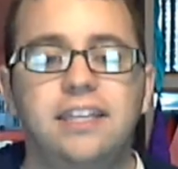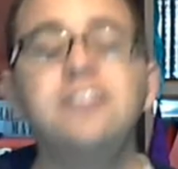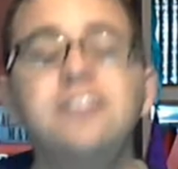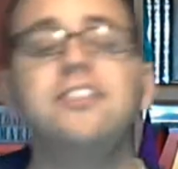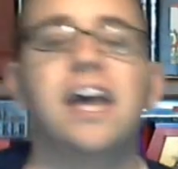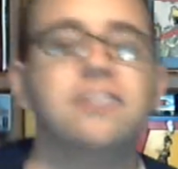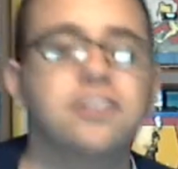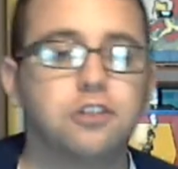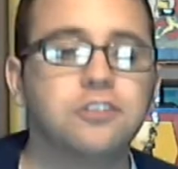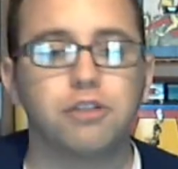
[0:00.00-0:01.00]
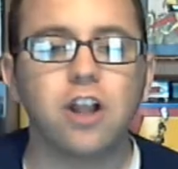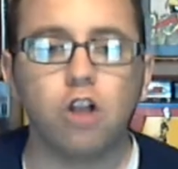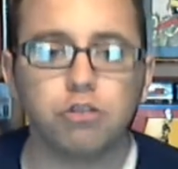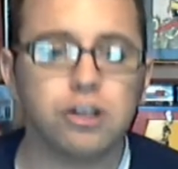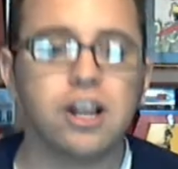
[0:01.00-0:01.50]
He says, is the trick
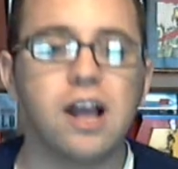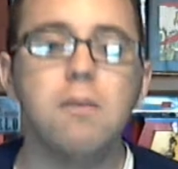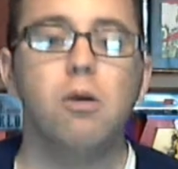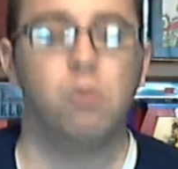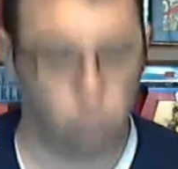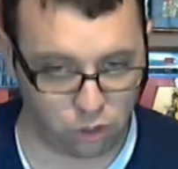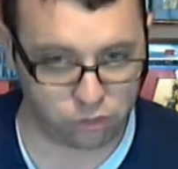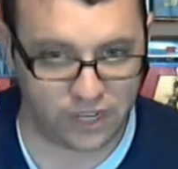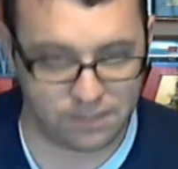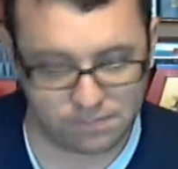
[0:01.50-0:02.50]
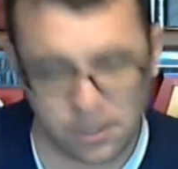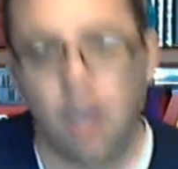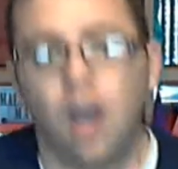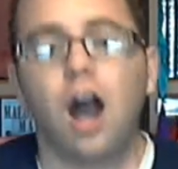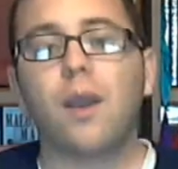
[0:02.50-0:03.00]
Ultra Gum worth it?
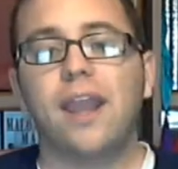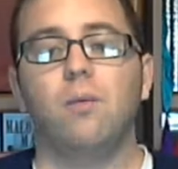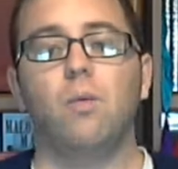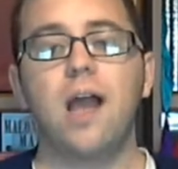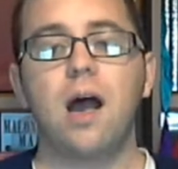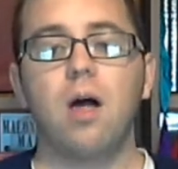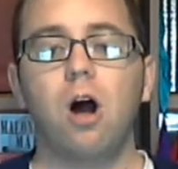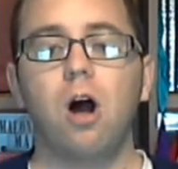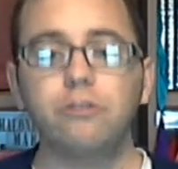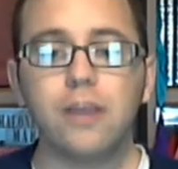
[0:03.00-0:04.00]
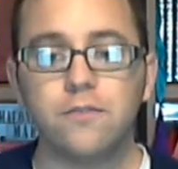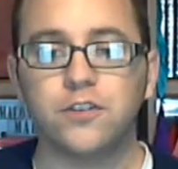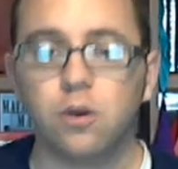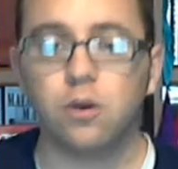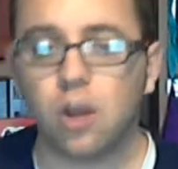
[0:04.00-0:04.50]
All right, well, Ultra Gum, if
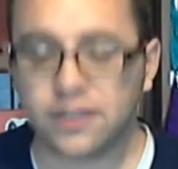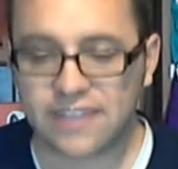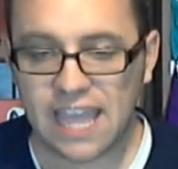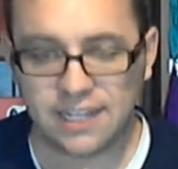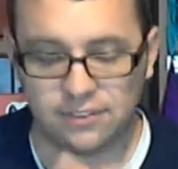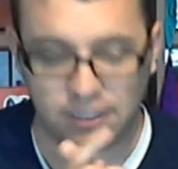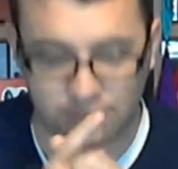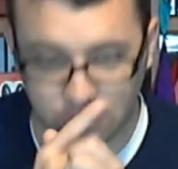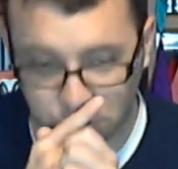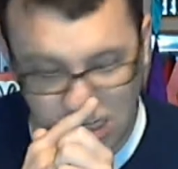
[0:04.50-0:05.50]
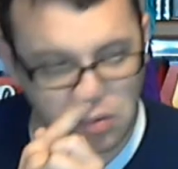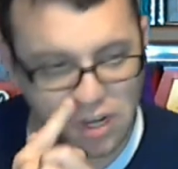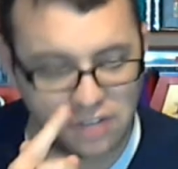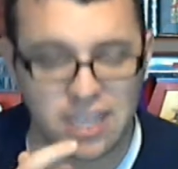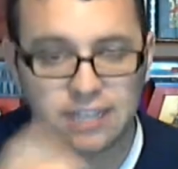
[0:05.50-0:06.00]
you don't know what that is, it's a trick
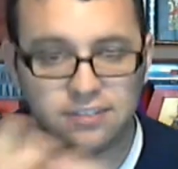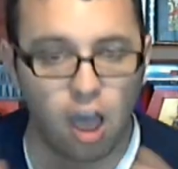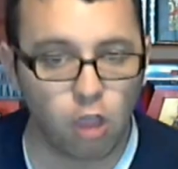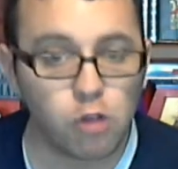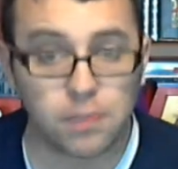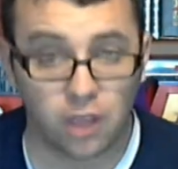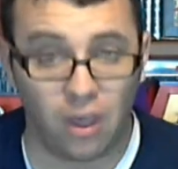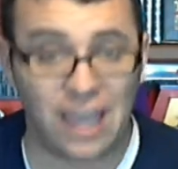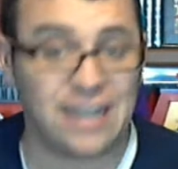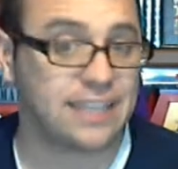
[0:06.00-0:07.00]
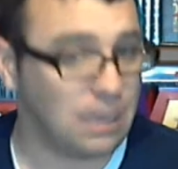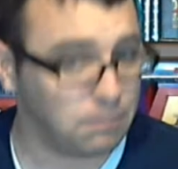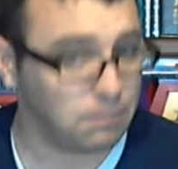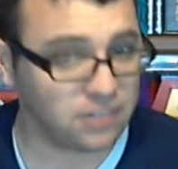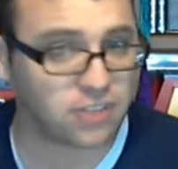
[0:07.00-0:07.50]
where you take a dollar bill, and it
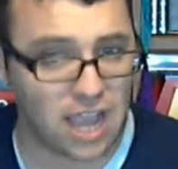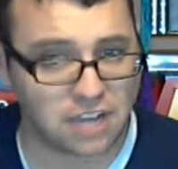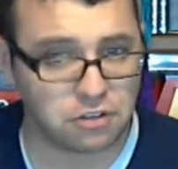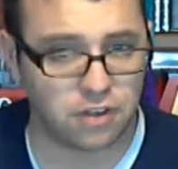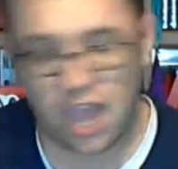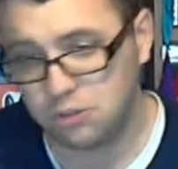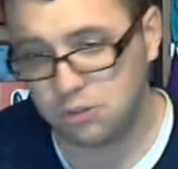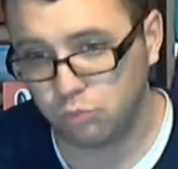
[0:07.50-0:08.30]
can be signed or not.